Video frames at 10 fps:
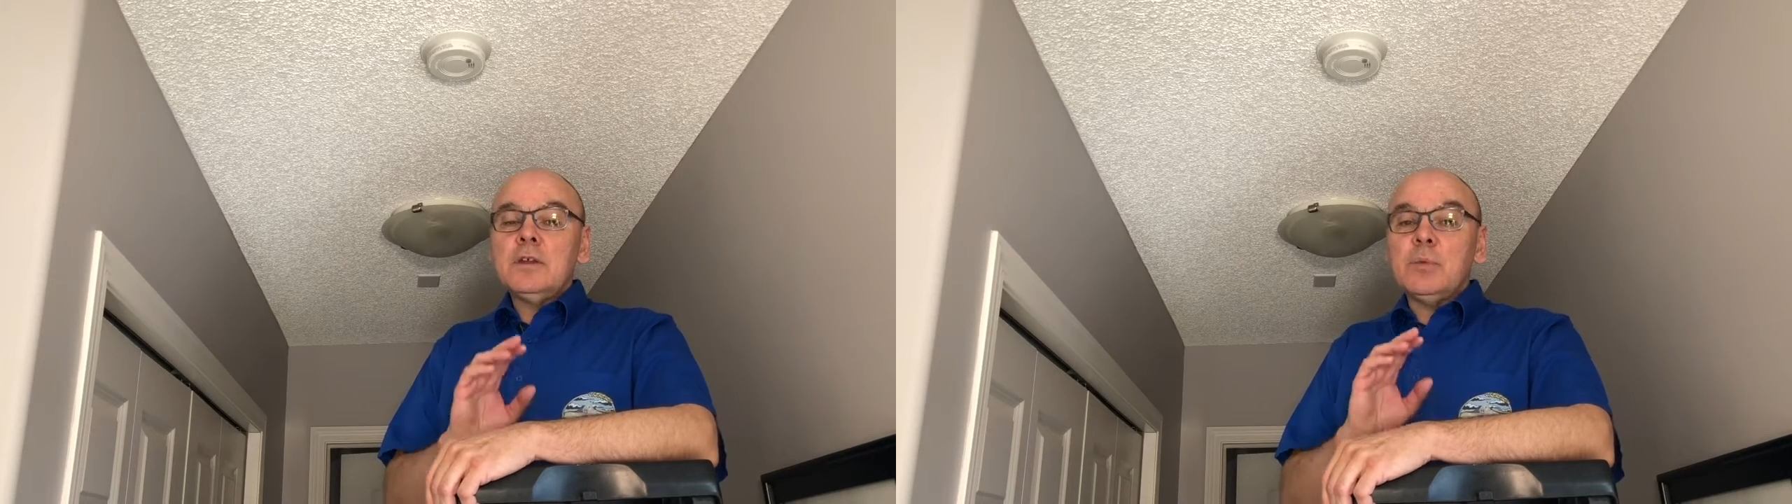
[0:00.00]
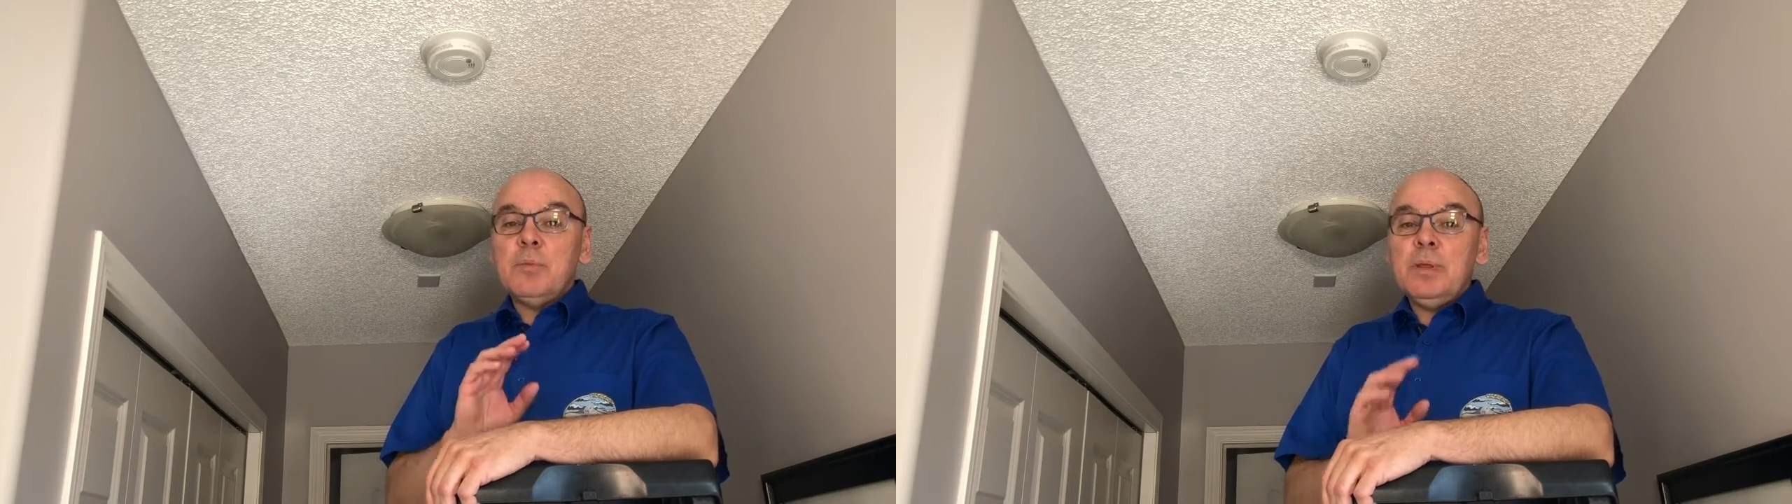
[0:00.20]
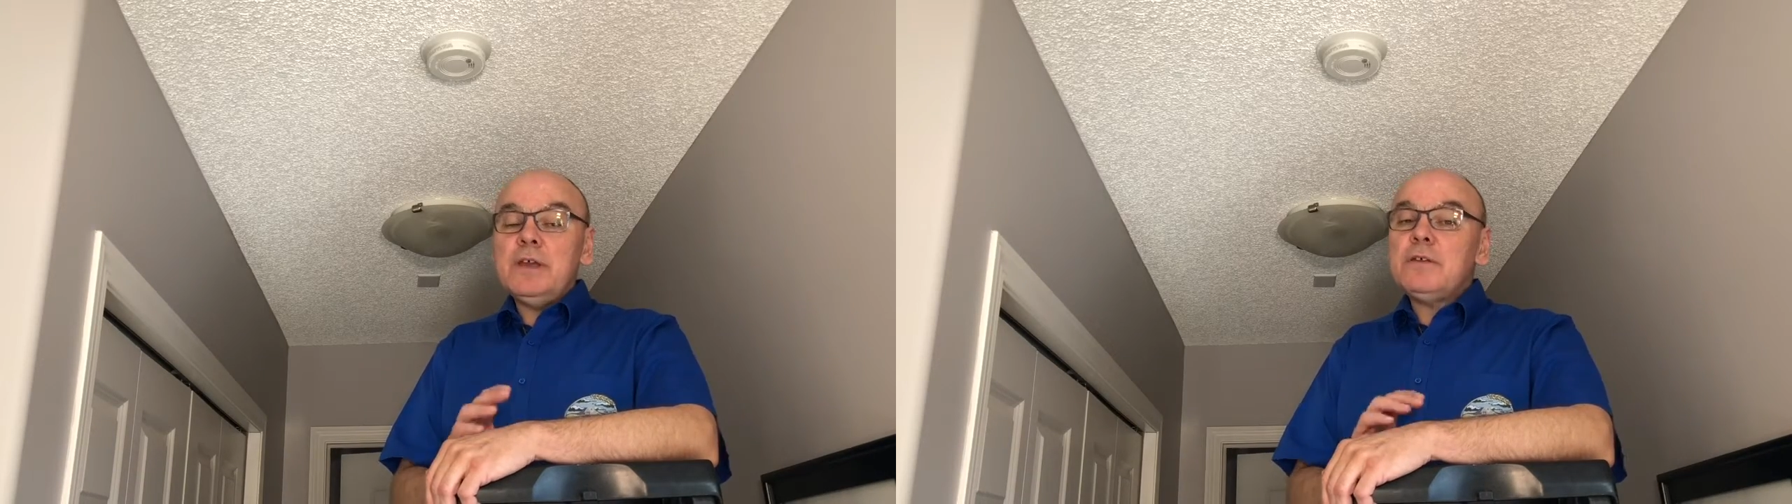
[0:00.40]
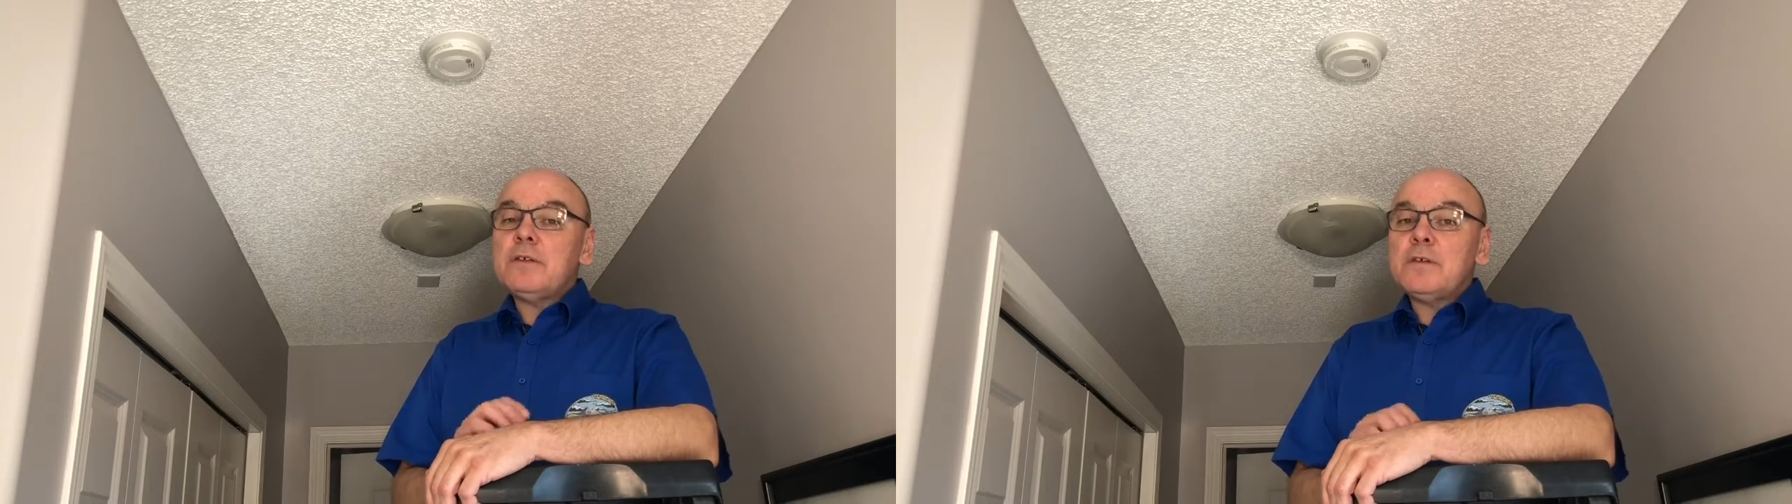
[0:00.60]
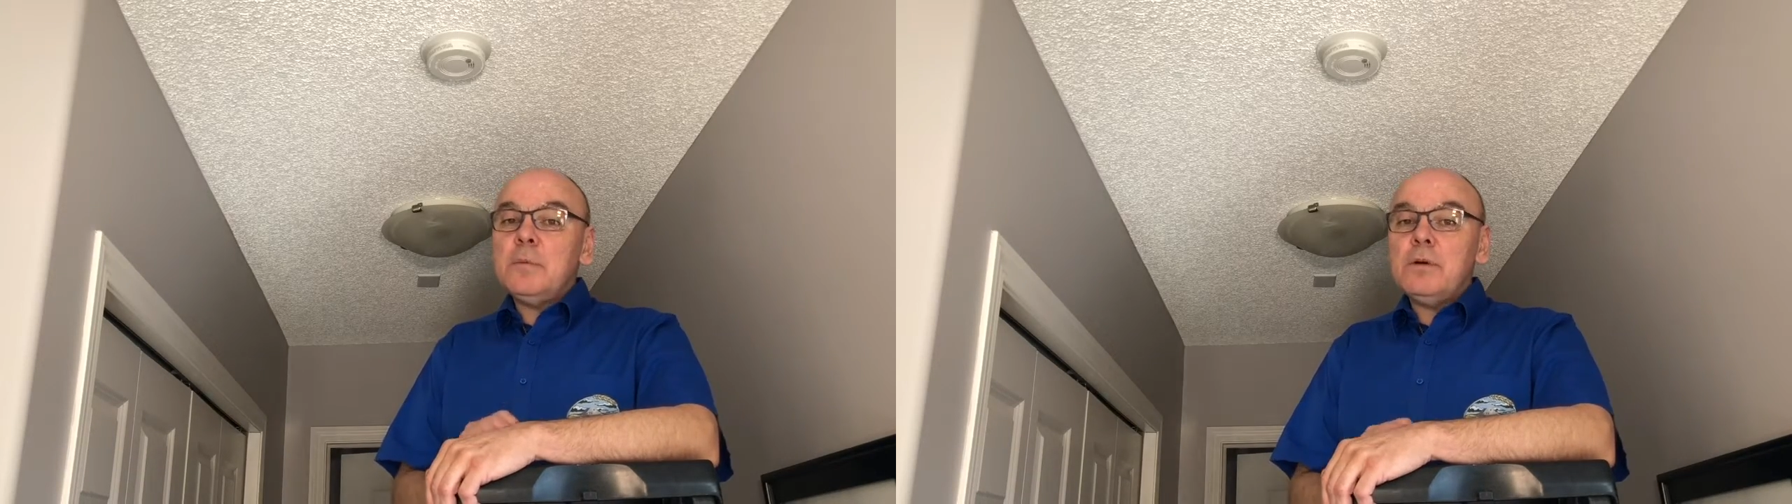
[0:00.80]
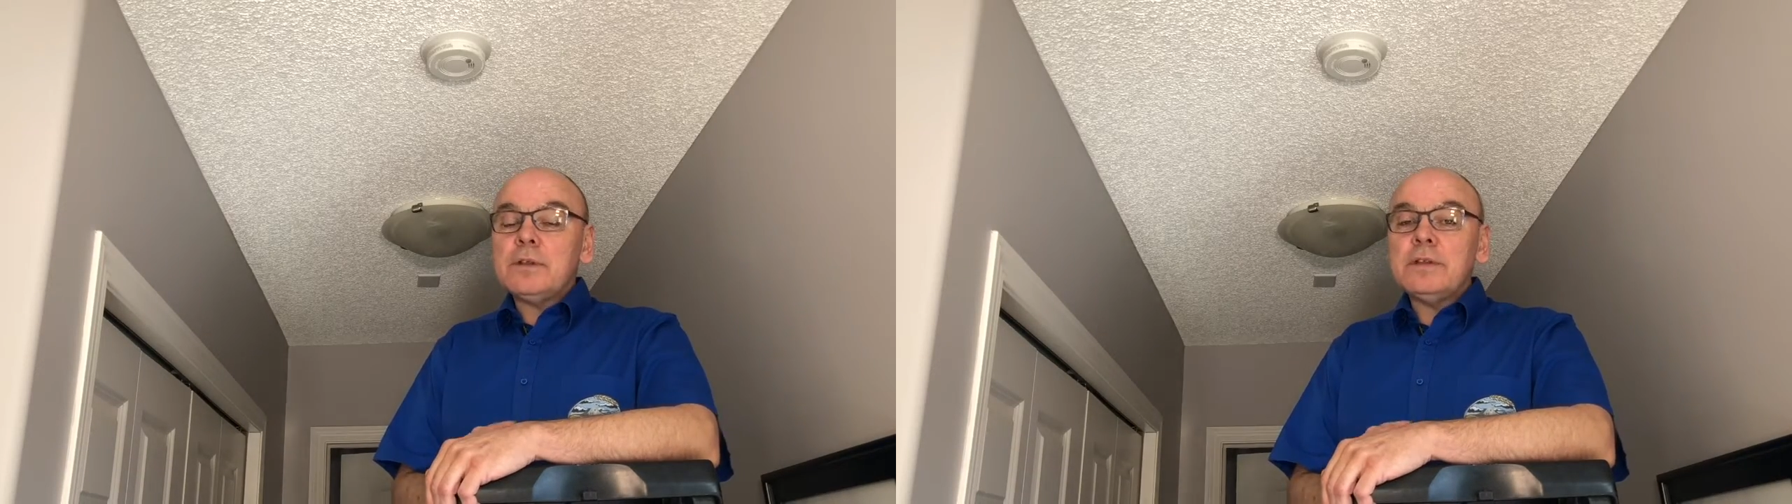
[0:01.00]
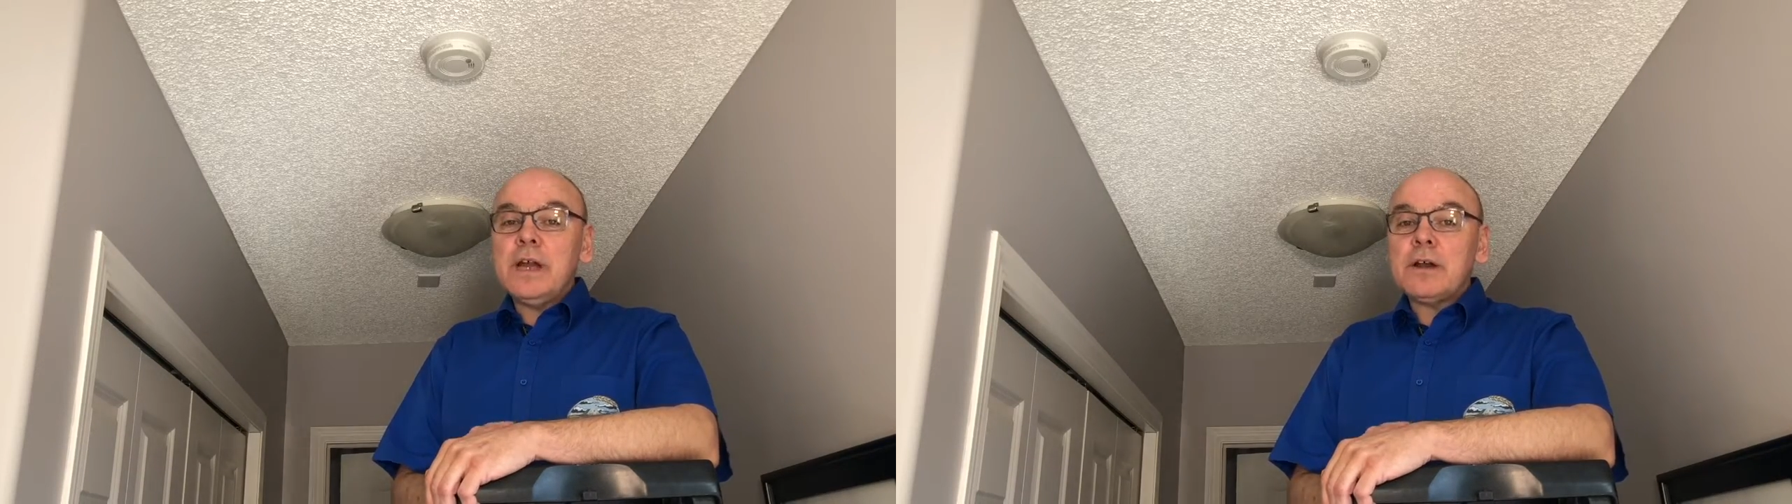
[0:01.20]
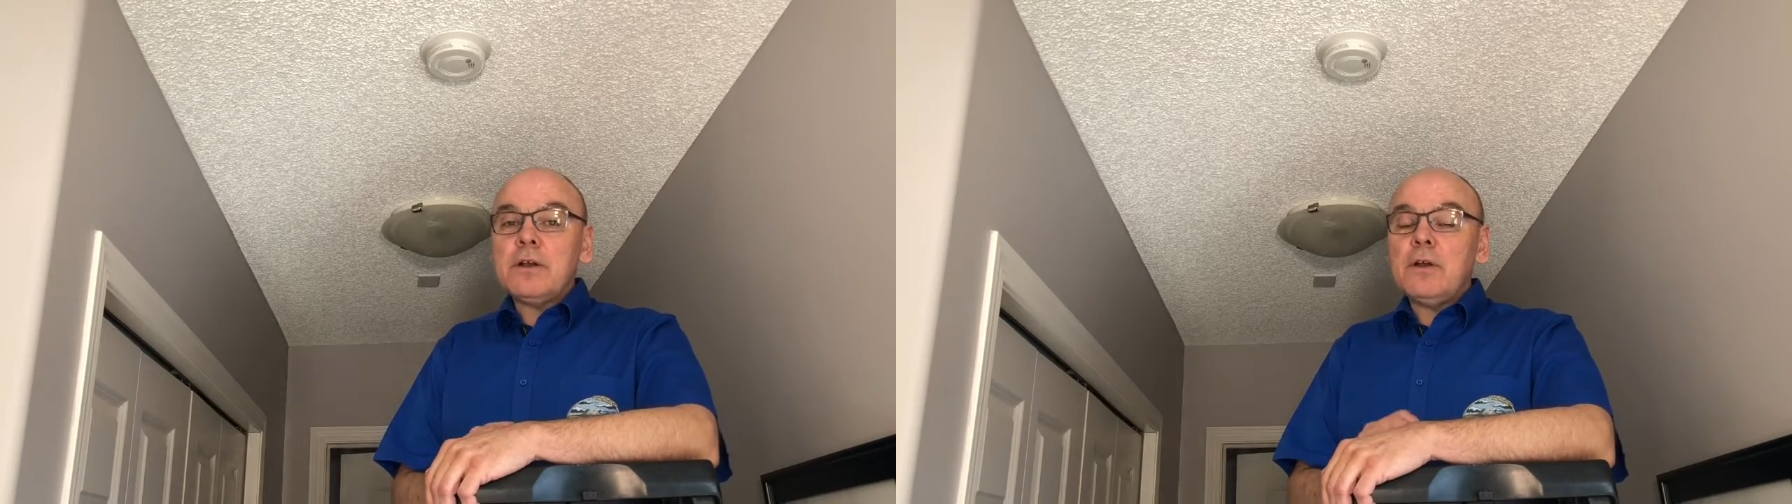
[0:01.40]
to replace the smoke
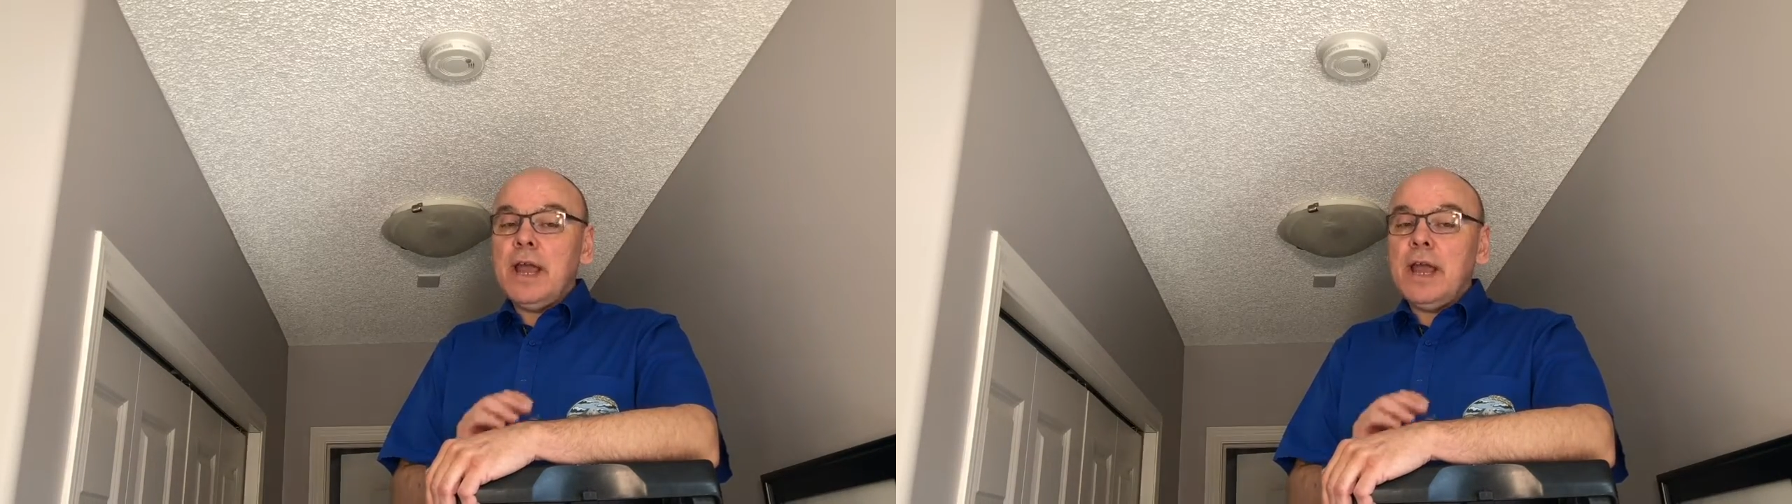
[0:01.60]
detector